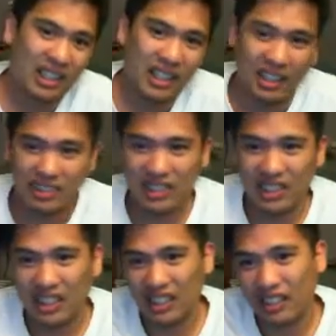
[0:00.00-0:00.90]

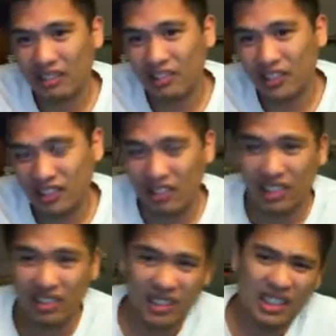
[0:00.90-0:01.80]
Alves got that first
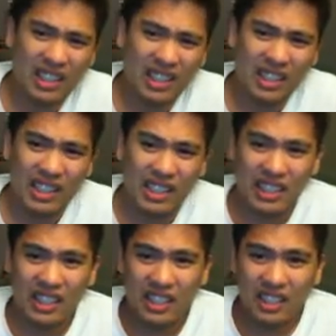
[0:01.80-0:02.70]
round.
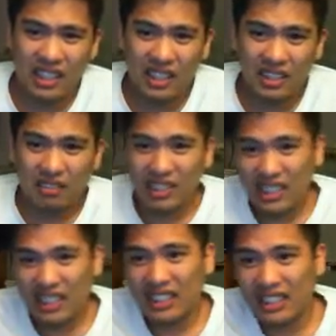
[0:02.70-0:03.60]

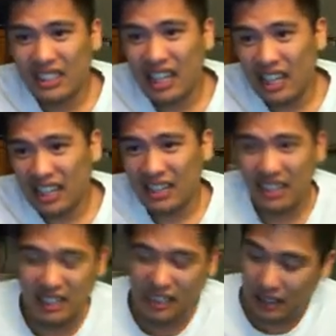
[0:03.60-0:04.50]
With that said,
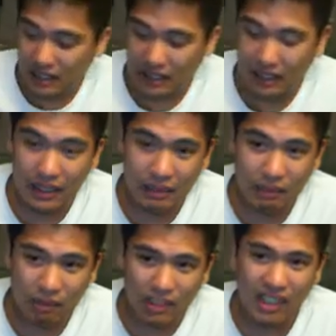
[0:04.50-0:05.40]

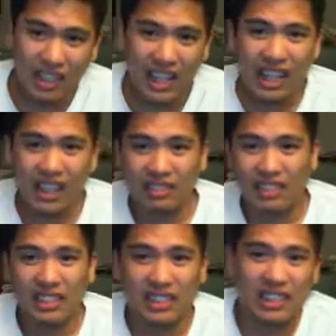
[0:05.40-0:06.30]
Wally
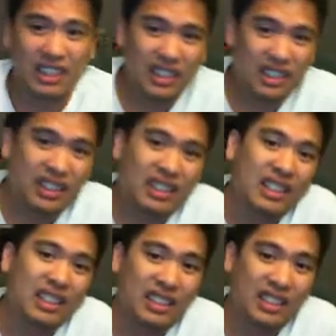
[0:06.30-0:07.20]
Alves, he
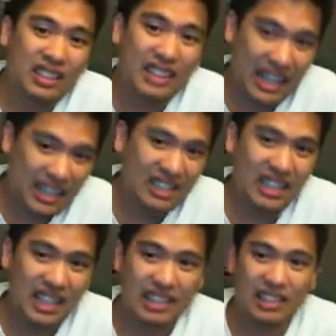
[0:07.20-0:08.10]

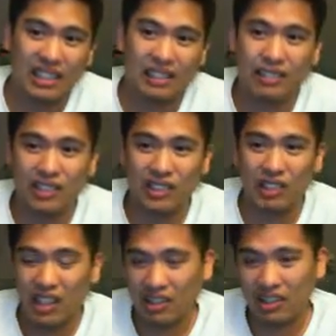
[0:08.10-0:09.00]
gassed out in that first
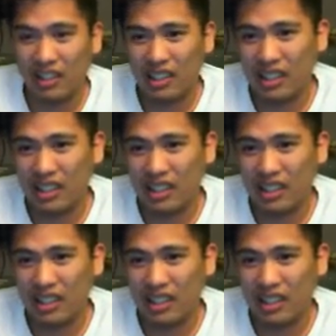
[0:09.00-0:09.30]
round.